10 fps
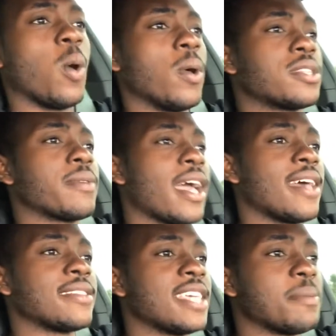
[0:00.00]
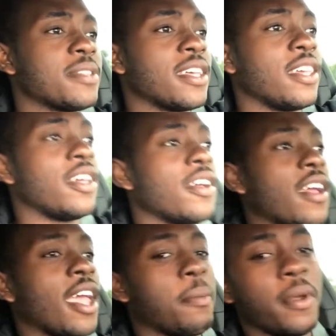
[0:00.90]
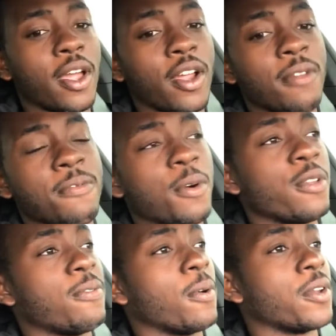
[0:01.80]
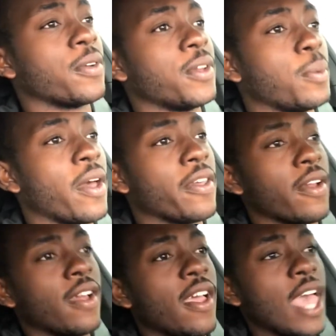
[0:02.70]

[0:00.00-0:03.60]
What's up guys, Sam's thing here, and we are in 44-degree weather